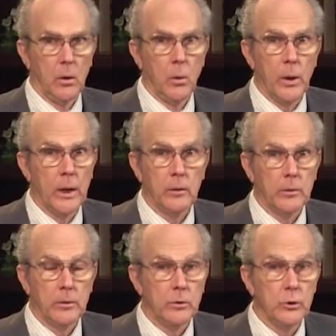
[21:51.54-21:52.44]
Well,
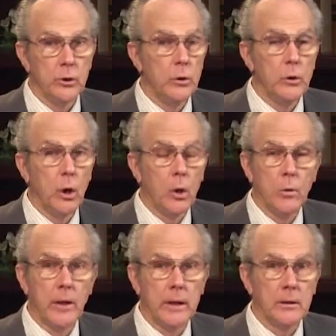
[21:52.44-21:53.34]
do you know
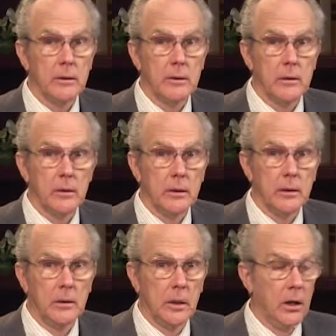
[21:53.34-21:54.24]
that
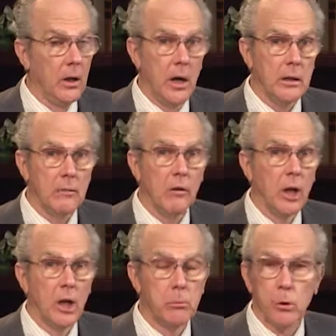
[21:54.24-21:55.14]
a lot of
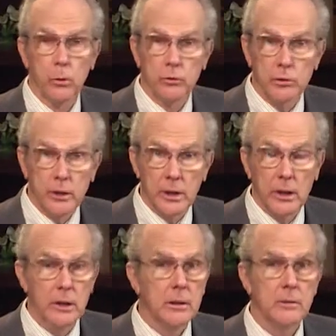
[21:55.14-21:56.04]
liberals
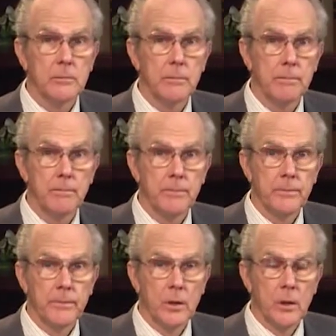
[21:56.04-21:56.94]
today
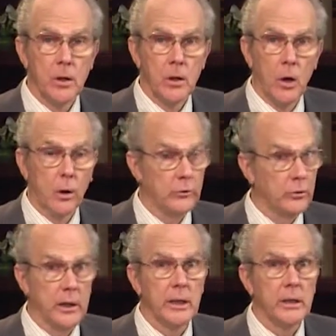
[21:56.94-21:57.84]
are
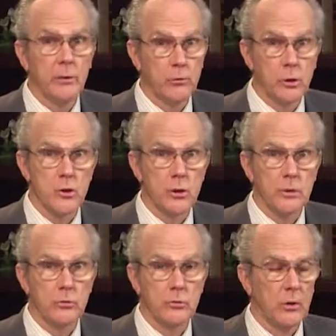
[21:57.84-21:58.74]
saying of
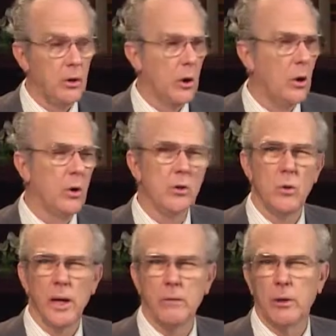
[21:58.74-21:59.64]
Christians, oh,
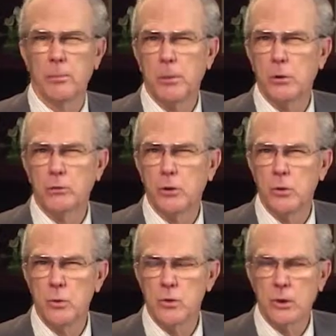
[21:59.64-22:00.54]
you have a
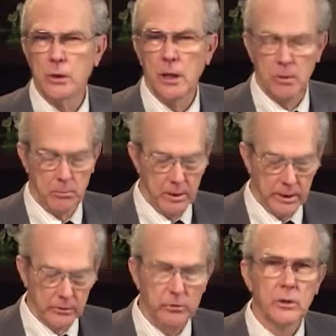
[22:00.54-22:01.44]
persecution
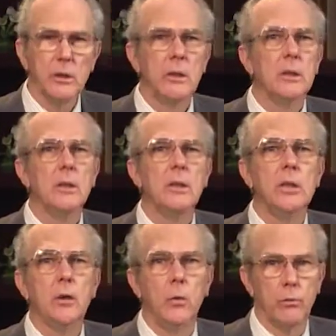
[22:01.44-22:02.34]
complex.
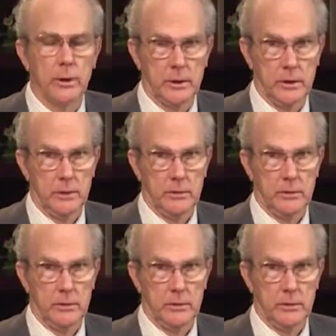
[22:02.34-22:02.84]
Get over it.